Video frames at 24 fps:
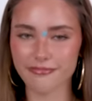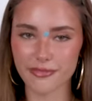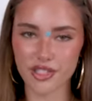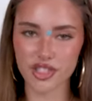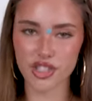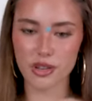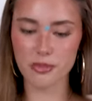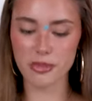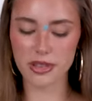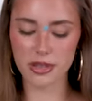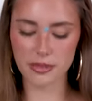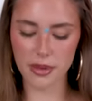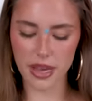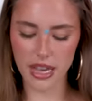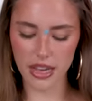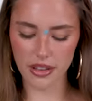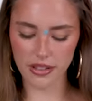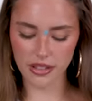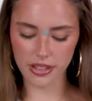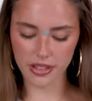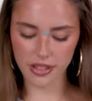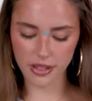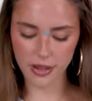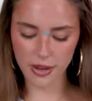ship it to my
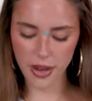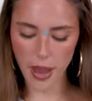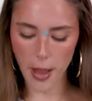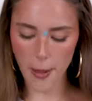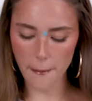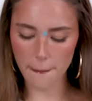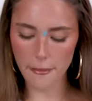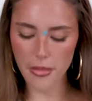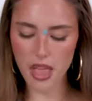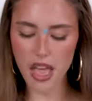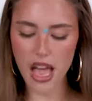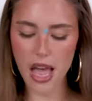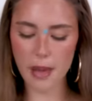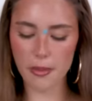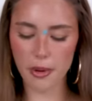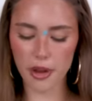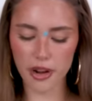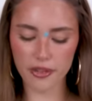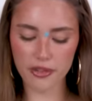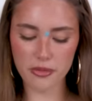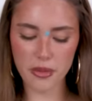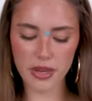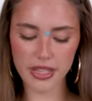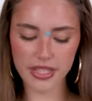house. So yeah, I
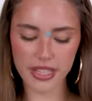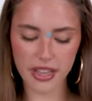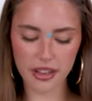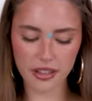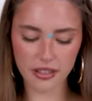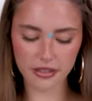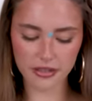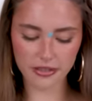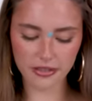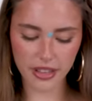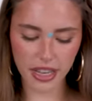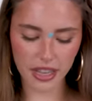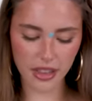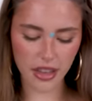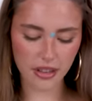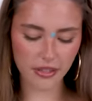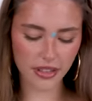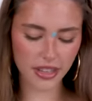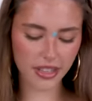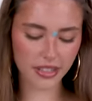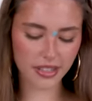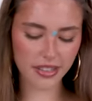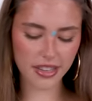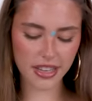bought it for myself. I love
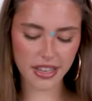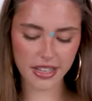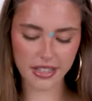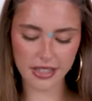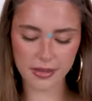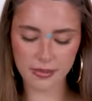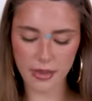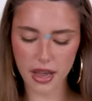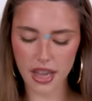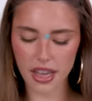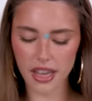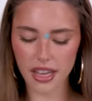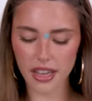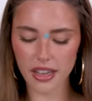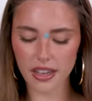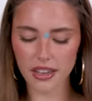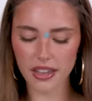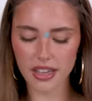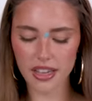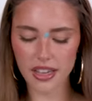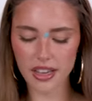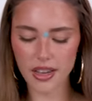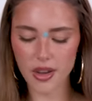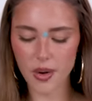it. It's my,
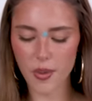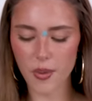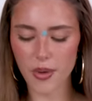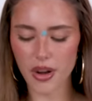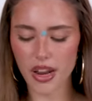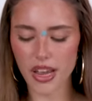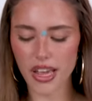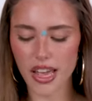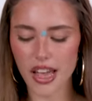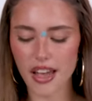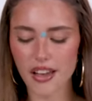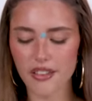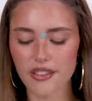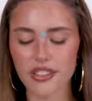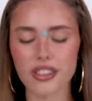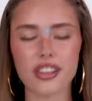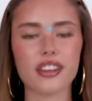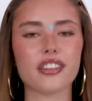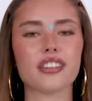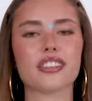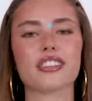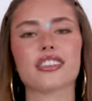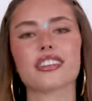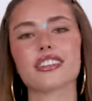when I have a
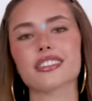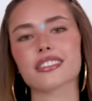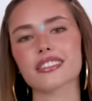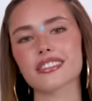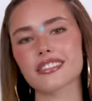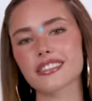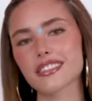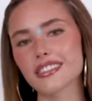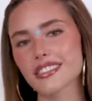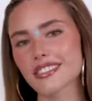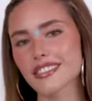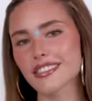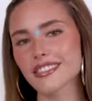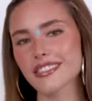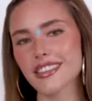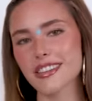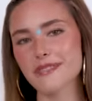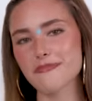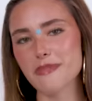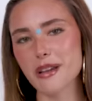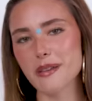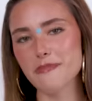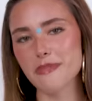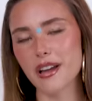lot of things
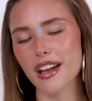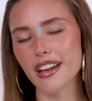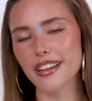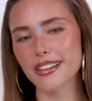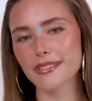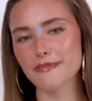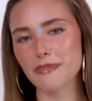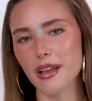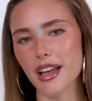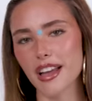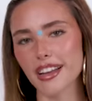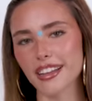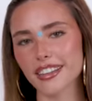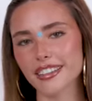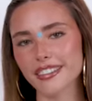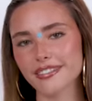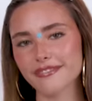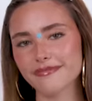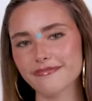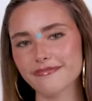in my bag.